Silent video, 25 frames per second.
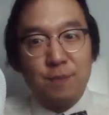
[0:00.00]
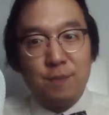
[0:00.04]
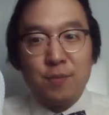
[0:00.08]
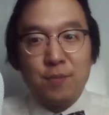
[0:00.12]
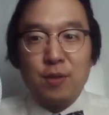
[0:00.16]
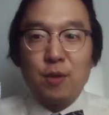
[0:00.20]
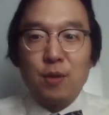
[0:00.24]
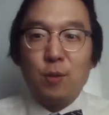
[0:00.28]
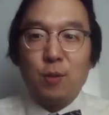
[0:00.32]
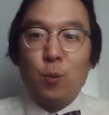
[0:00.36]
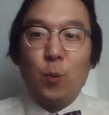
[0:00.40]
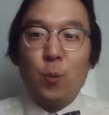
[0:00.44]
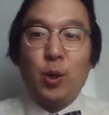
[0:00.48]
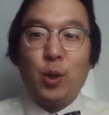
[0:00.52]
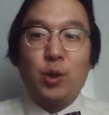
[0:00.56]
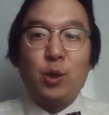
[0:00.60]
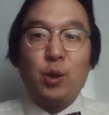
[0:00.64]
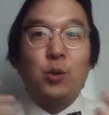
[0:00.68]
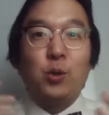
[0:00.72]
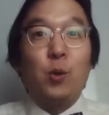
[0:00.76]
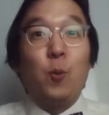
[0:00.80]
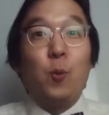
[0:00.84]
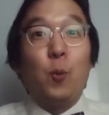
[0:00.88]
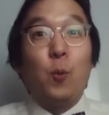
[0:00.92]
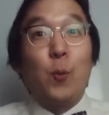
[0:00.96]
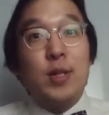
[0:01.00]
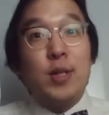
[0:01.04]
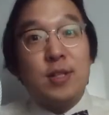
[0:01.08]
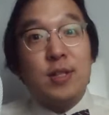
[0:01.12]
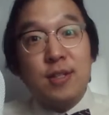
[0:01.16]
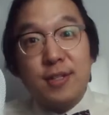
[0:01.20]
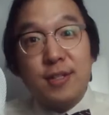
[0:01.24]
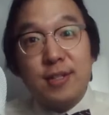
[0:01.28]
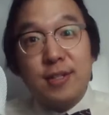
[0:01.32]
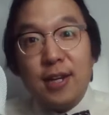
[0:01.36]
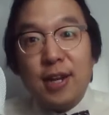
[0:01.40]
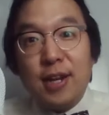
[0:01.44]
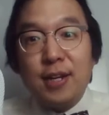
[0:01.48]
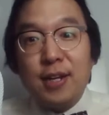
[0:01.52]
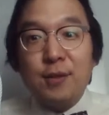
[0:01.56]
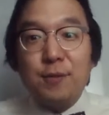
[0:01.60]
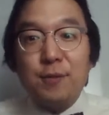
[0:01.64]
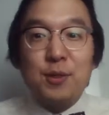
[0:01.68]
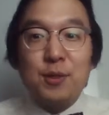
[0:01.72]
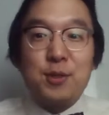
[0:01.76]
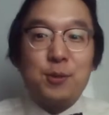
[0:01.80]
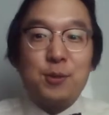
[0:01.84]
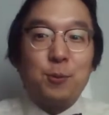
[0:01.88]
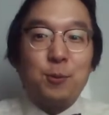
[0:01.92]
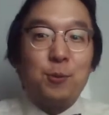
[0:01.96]
We don't know which side of the
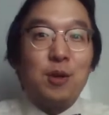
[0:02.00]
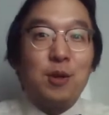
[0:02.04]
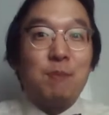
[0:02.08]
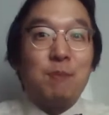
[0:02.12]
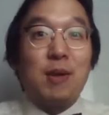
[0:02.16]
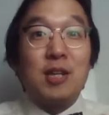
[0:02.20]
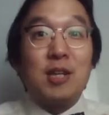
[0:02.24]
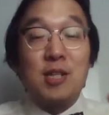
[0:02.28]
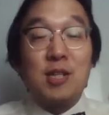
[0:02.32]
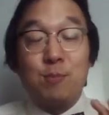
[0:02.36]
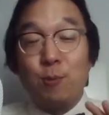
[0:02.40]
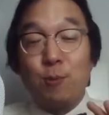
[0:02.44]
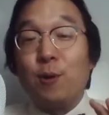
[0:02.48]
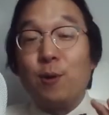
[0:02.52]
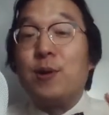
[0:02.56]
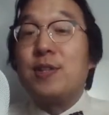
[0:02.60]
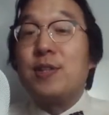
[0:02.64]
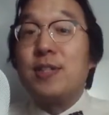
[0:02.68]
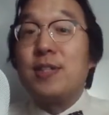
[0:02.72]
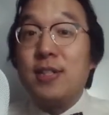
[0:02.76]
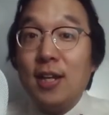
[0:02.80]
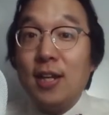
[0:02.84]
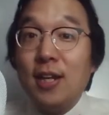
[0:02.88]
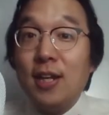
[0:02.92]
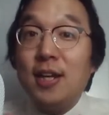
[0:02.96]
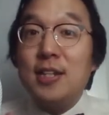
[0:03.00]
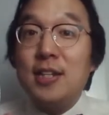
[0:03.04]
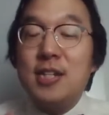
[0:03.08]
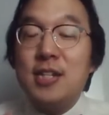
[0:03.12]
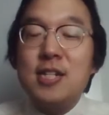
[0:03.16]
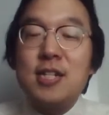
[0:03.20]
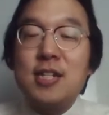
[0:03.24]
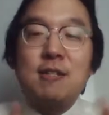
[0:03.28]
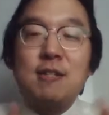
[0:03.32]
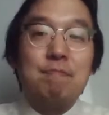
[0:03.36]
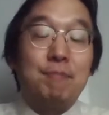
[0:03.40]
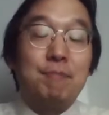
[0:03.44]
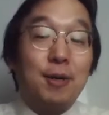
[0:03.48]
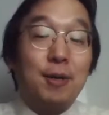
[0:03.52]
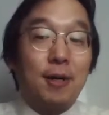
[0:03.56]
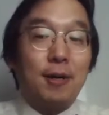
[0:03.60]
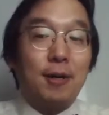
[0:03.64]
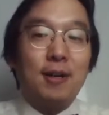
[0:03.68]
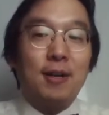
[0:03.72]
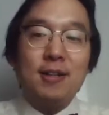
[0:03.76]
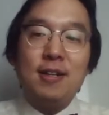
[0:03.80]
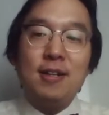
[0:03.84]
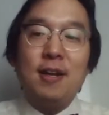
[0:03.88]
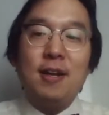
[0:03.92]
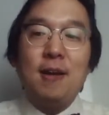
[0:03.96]
story makes more sense, but
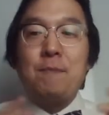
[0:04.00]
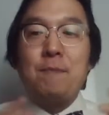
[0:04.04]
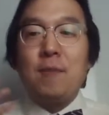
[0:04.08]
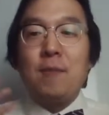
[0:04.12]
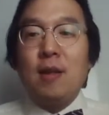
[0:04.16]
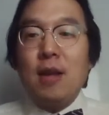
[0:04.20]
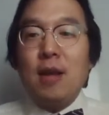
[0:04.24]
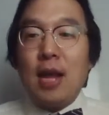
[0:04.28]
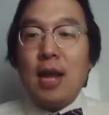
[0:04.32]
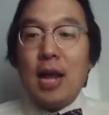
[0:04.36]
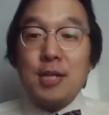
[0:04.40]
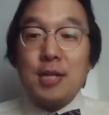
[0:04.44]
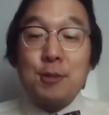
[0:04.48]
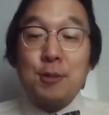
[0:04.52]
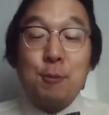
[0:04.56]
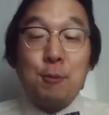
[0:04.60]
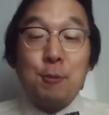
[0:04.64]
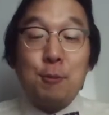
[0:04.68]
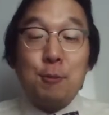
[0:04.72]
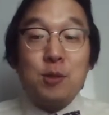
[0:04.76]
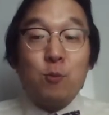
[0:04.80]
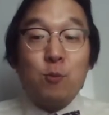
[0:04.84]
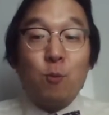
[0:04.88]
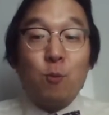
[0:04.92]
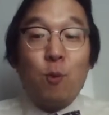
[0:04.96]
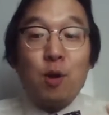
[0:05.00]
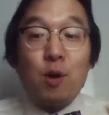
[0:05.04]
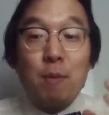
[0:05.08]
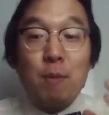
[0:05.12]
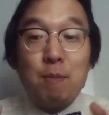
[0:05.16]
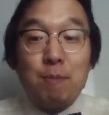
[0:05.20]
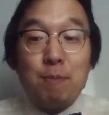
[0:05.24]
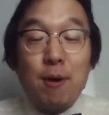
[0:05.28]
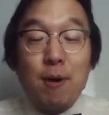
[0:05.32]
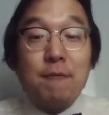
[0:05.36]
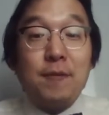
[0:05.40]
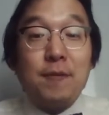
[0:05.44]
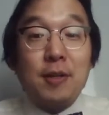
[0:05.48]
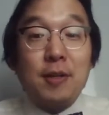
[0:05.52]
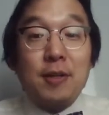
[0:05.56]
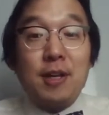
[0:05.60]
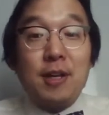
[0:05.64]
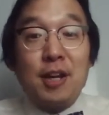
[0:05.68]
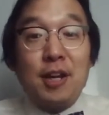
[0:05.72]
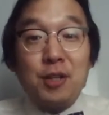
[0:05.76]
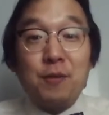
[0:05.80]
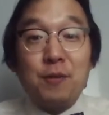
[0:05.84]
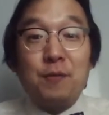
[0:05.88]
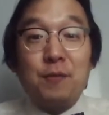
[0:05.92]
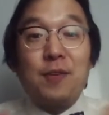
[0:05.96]
as long as Warren Buffett kind of
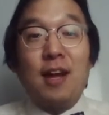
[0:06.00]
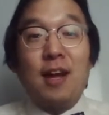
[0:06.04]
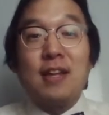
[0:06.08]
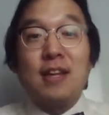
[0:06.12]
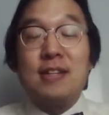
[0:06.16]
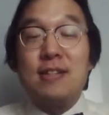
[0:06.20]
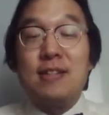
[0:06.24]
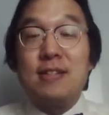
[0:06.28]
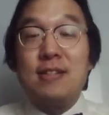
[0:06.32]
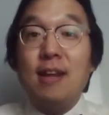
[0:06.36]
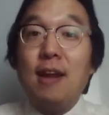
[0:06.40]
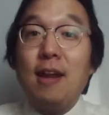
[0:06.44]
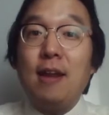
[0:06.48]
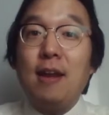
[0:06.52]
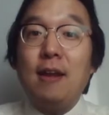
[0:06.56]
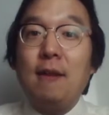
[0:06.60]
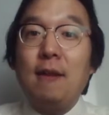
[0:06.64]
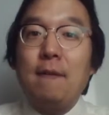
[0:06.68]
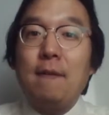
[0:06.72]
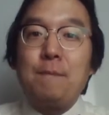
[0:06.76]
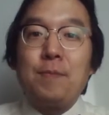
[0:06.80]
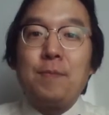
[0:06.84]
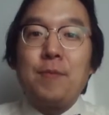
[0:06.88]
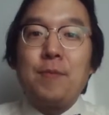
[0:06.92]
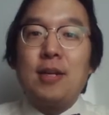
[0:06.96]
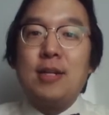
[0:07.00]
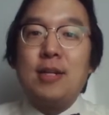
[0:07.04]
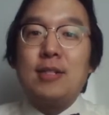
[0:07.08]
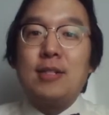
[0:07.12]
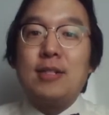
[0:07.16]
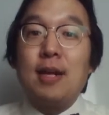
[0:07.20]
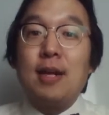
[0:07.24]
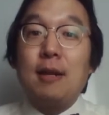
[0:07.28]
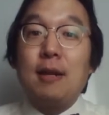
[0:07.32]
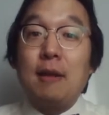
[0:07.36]
guy is saying is that